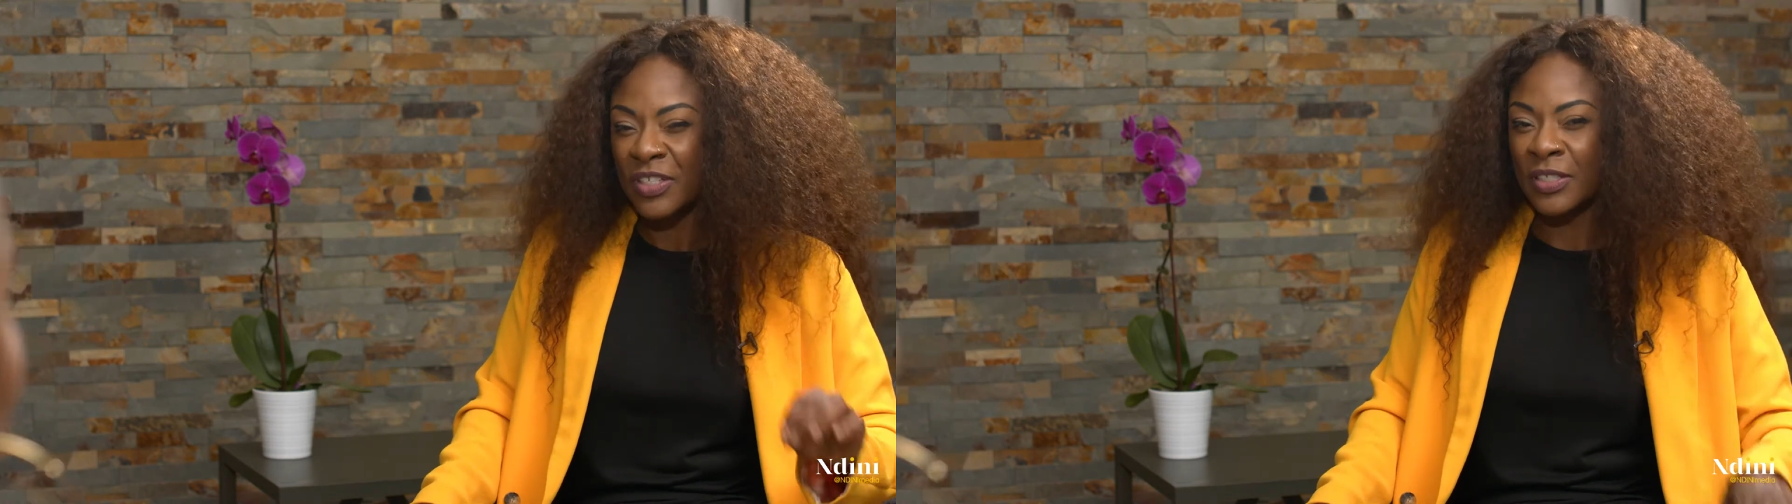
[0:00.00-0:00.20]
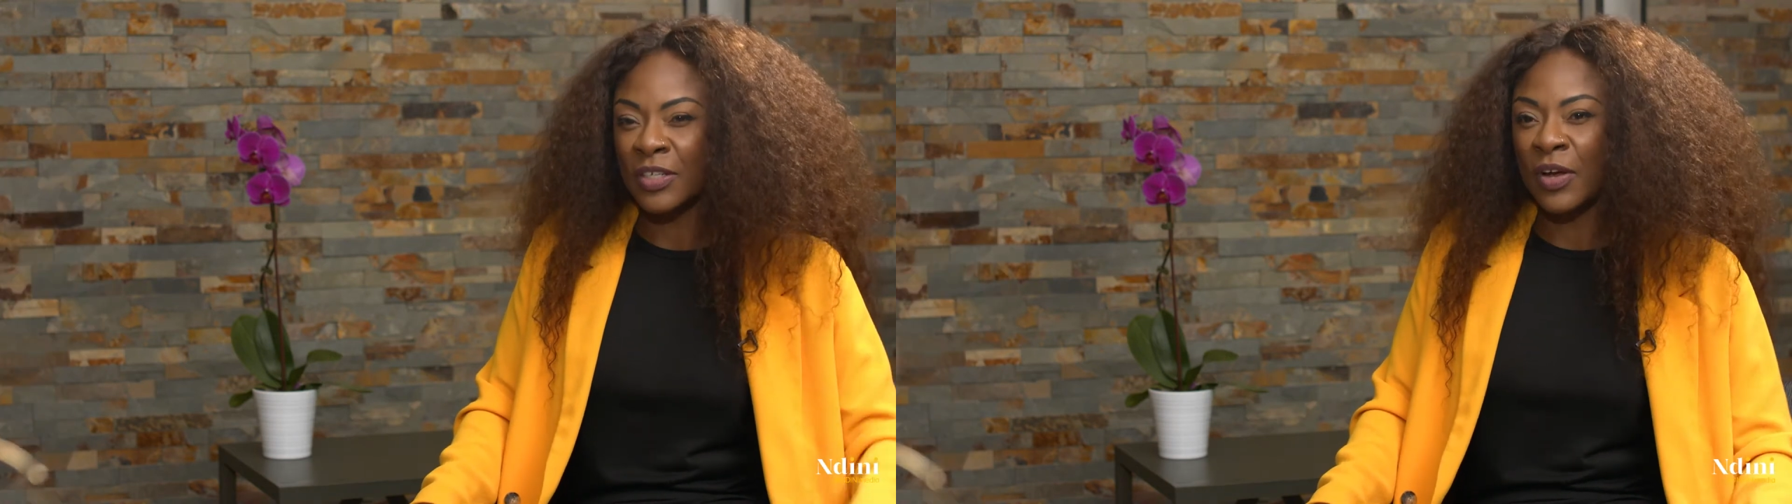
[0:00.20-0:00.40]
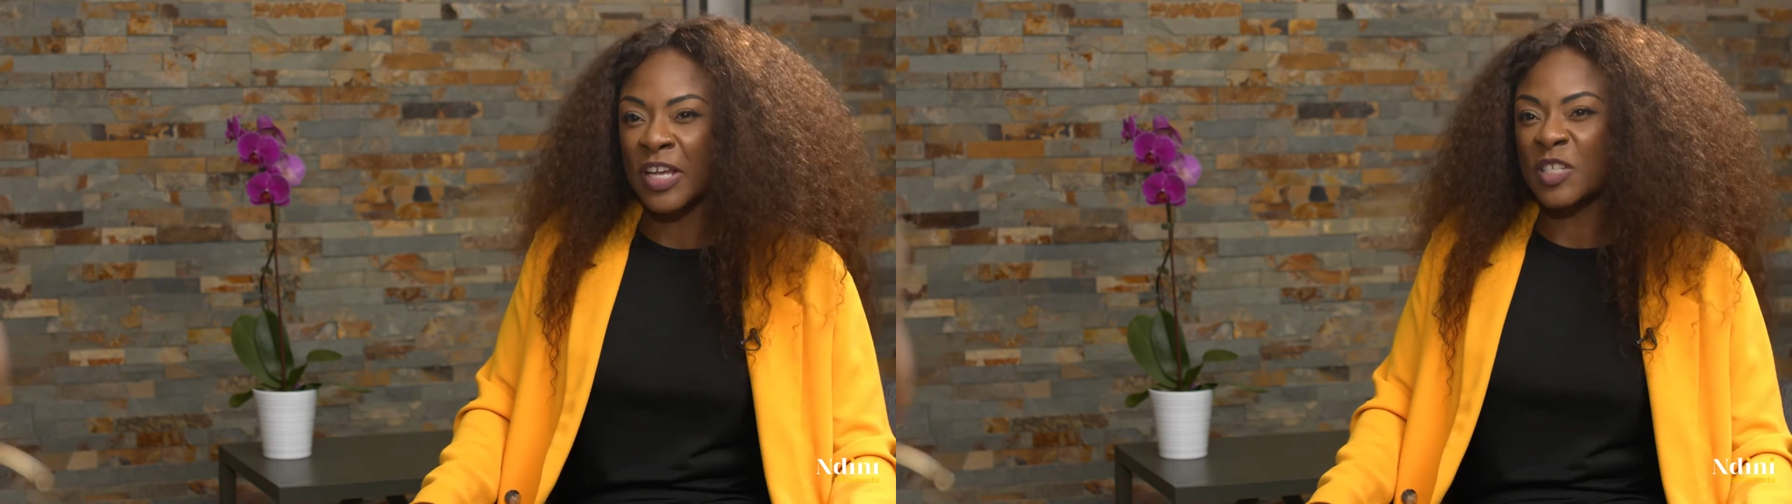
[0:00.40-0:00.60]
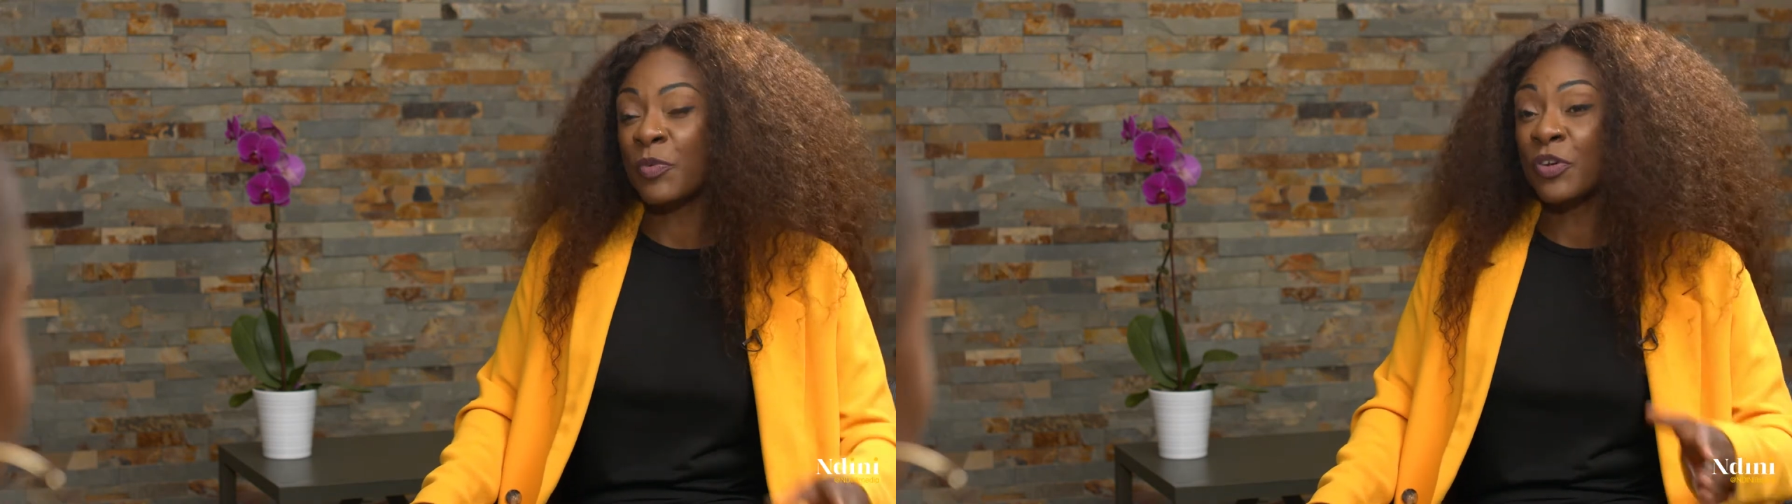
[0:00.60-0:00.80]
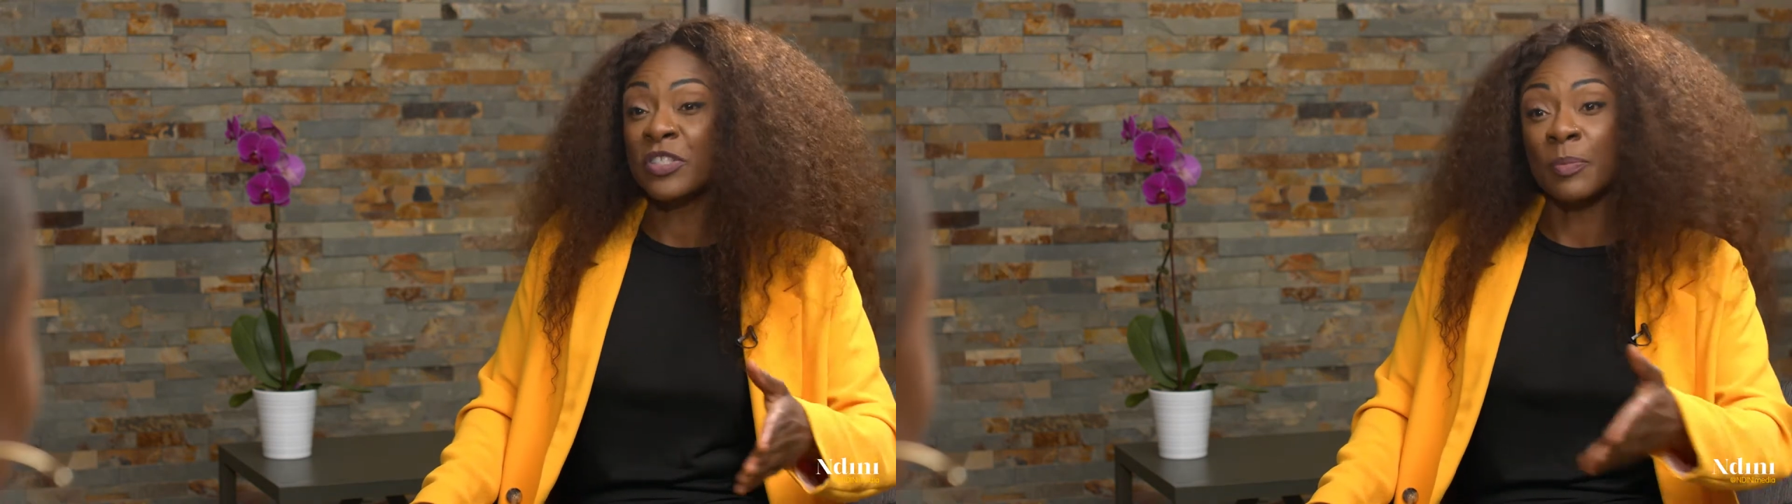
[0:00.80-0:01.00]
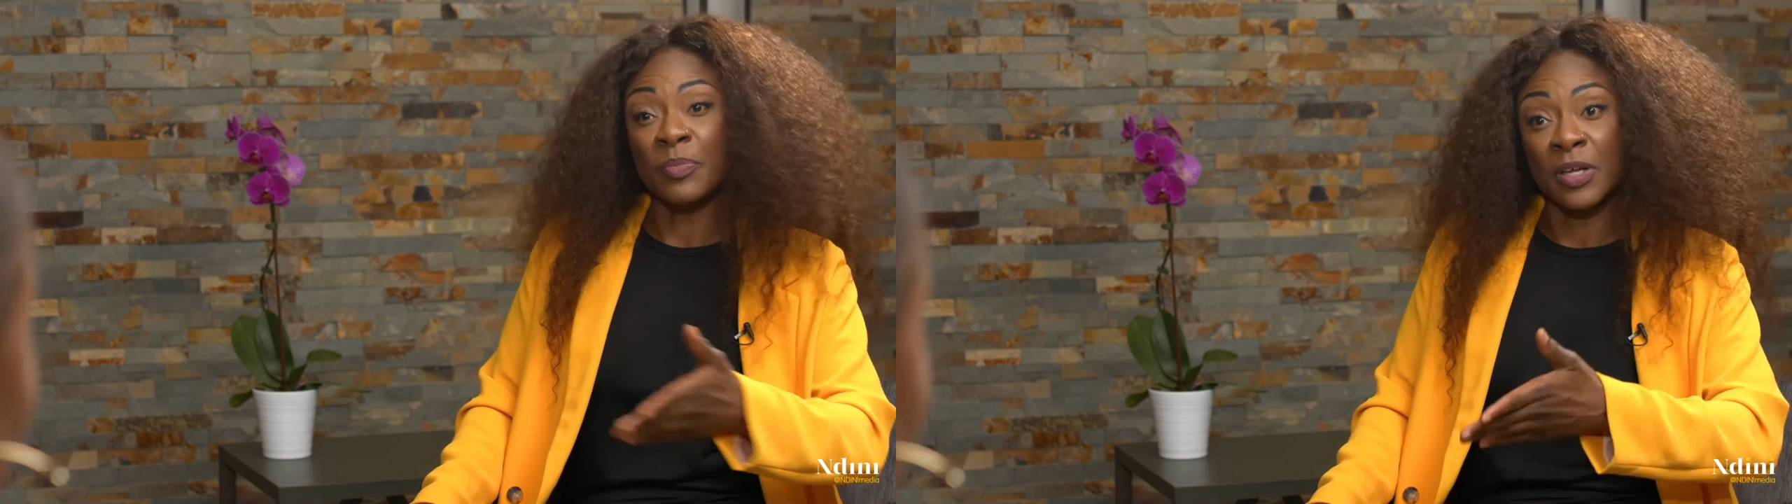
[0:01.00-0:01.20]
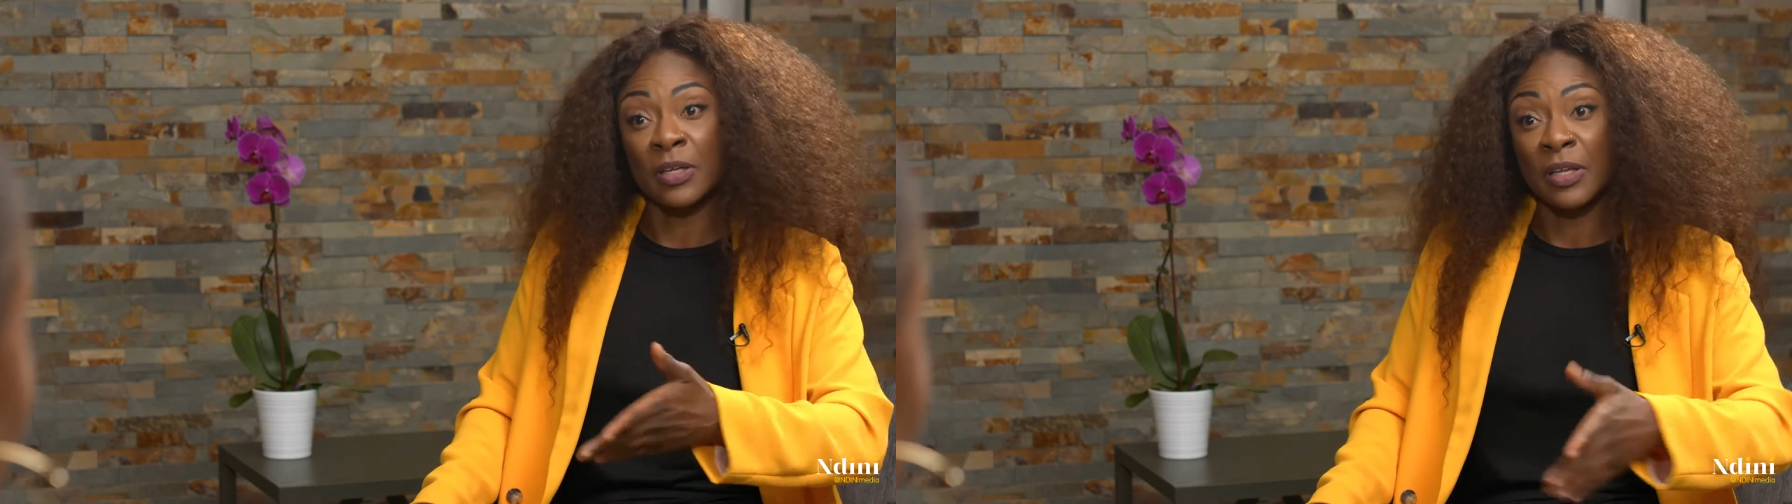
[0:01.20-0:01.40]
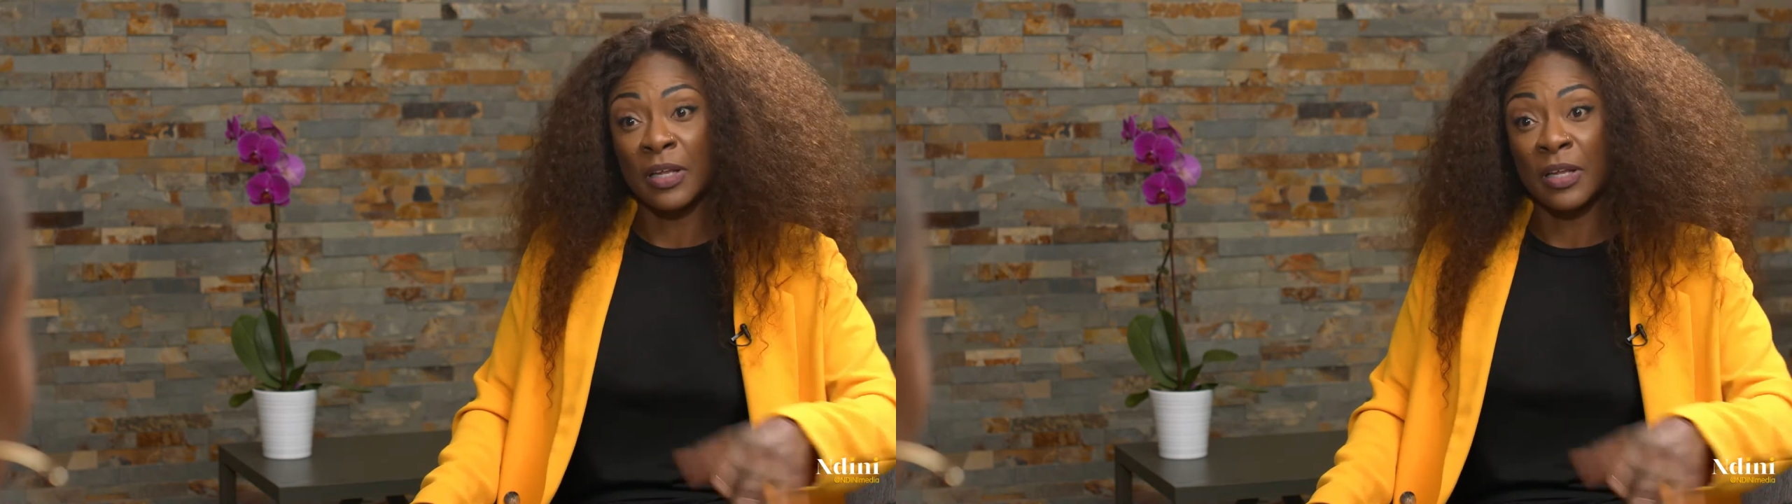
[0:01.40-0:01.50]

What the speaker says: And, I experienced something